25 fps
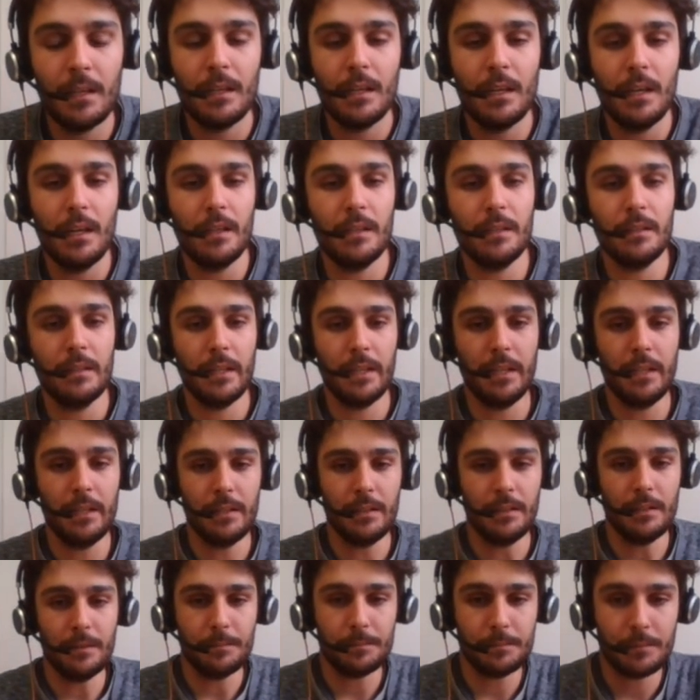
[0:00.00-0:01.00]
And
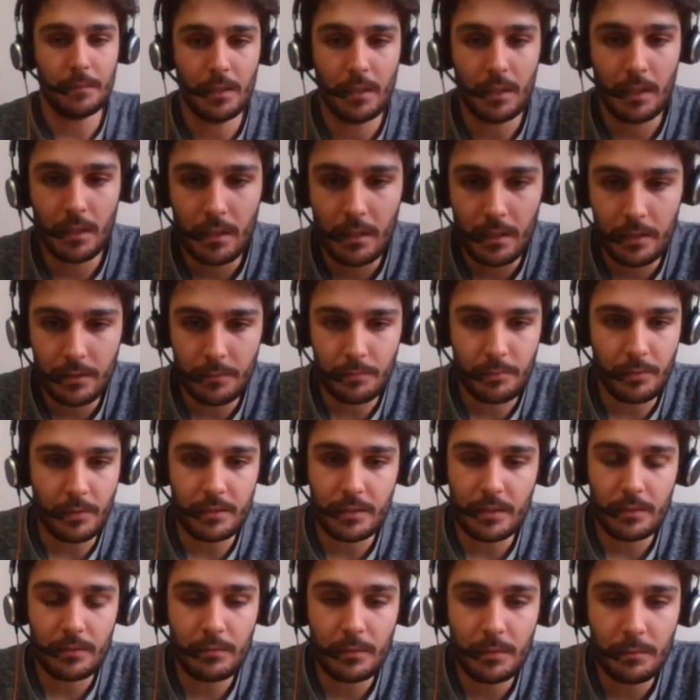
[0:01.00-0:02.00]
then the
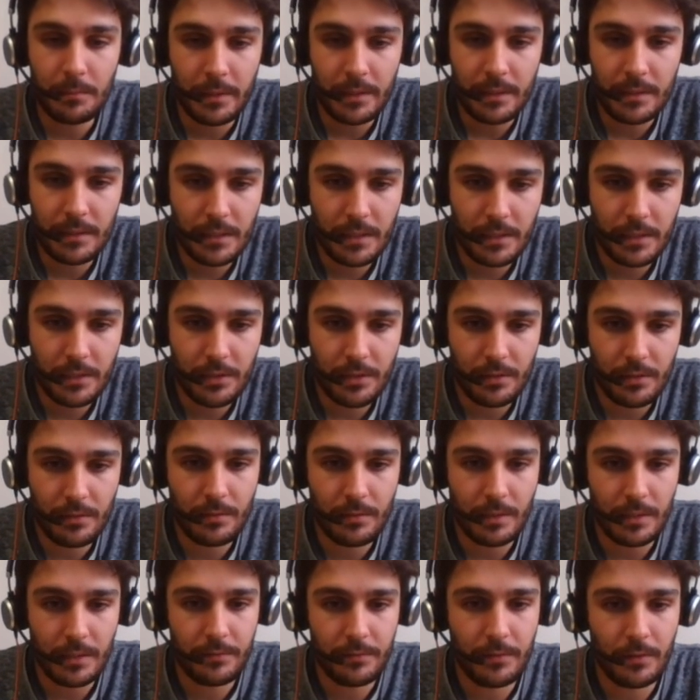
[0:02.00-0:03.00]
process will basically just
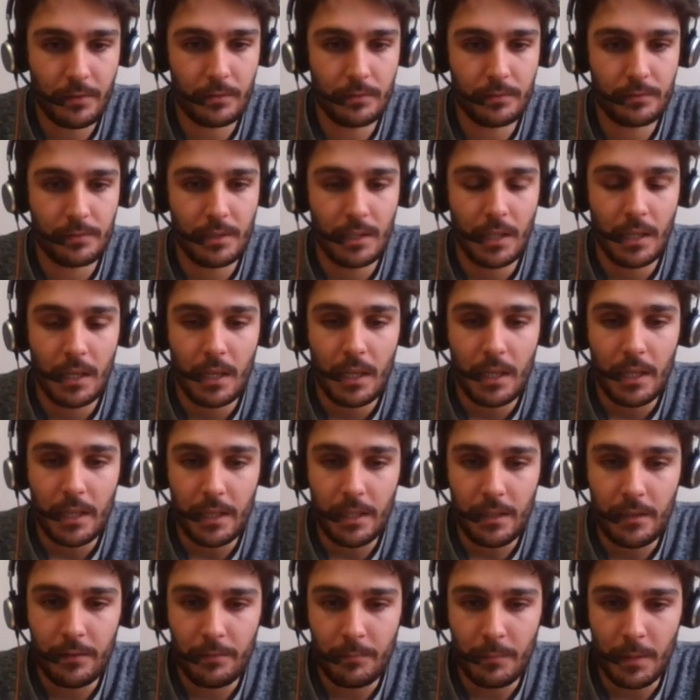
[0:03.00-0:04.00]
go as follows.
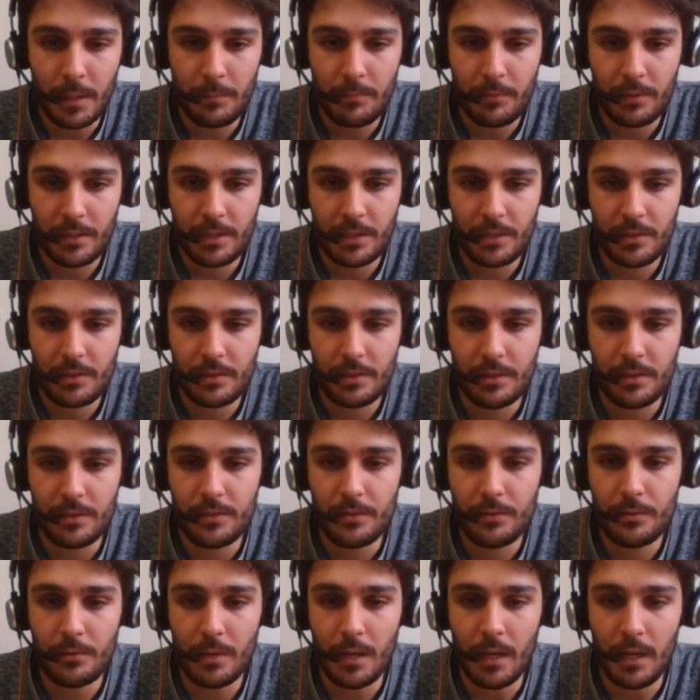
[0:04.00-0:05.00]
If my prediction is
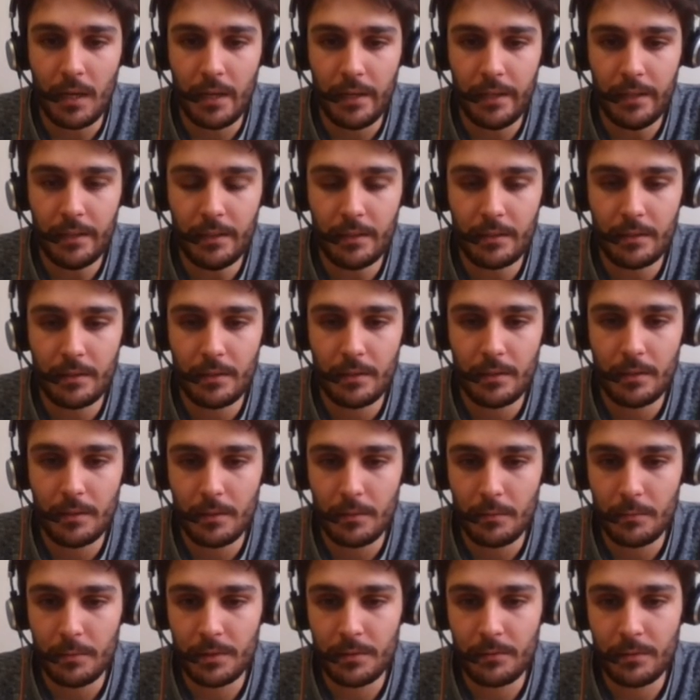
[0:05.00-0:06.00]
too high
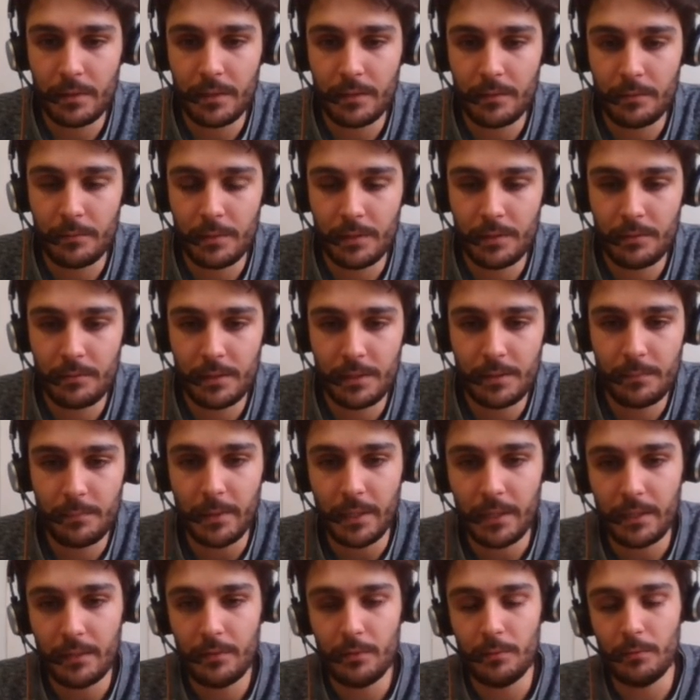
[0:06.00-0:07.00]
with
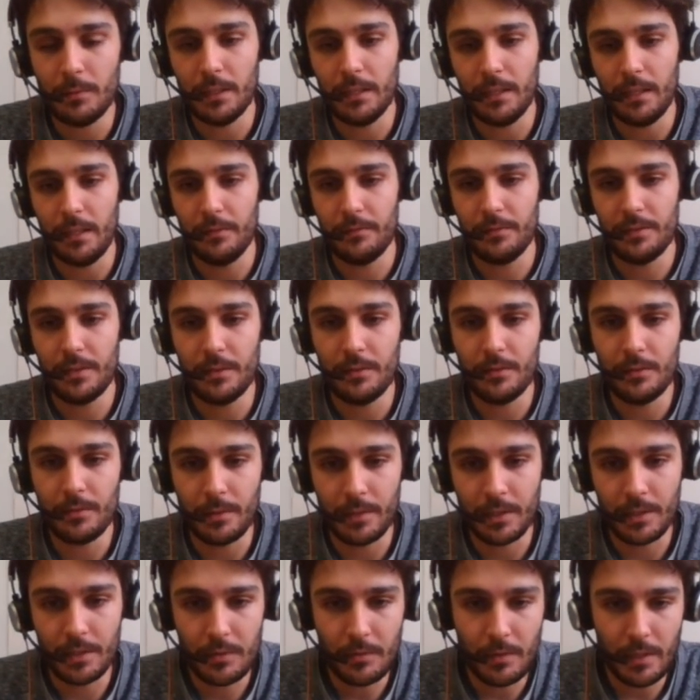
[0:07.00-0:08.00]
respect to what I've seen
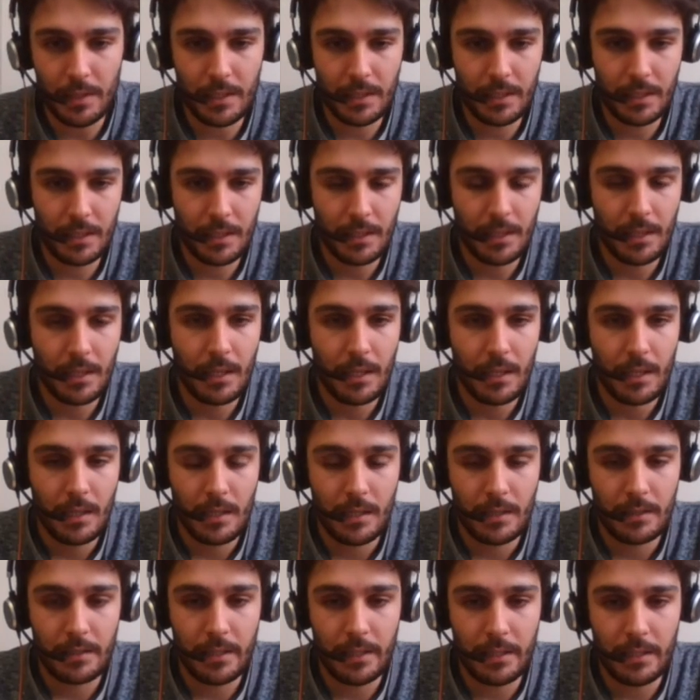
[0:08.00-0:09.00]
during training,
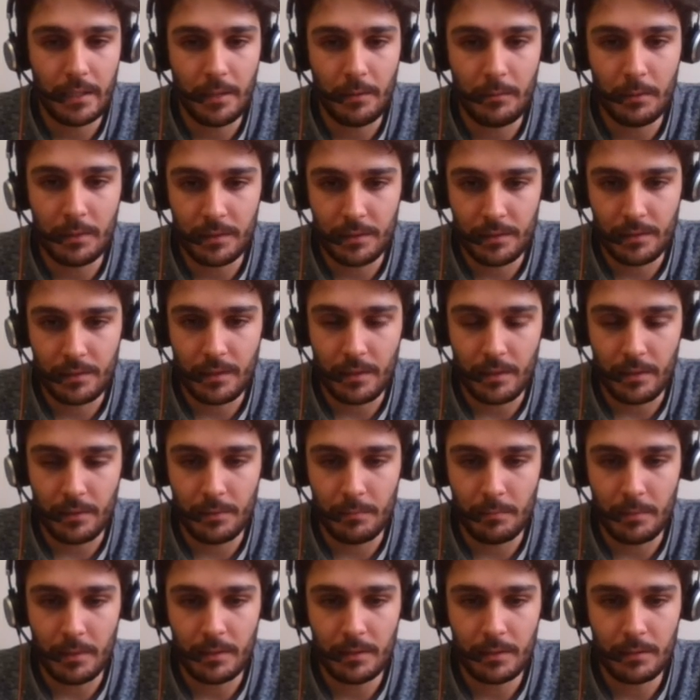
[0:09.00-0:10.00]
then I will discard the
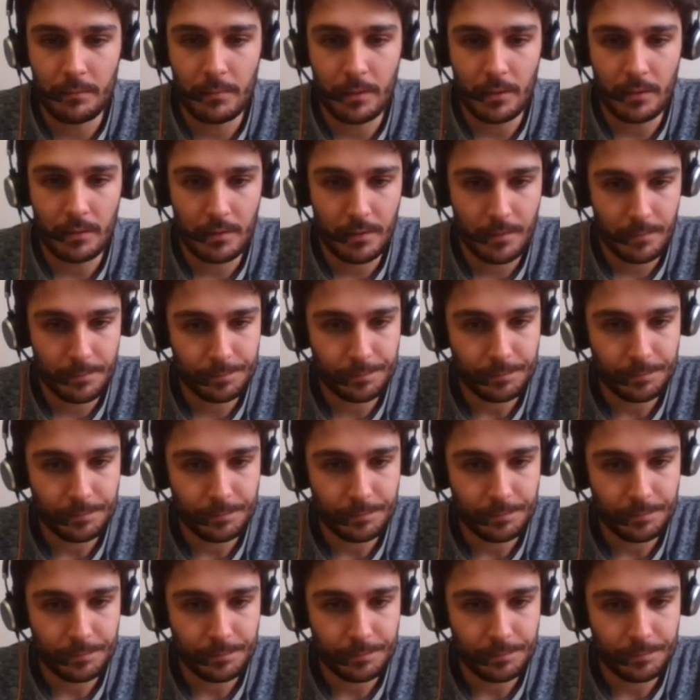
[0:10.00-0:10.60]
bounding box.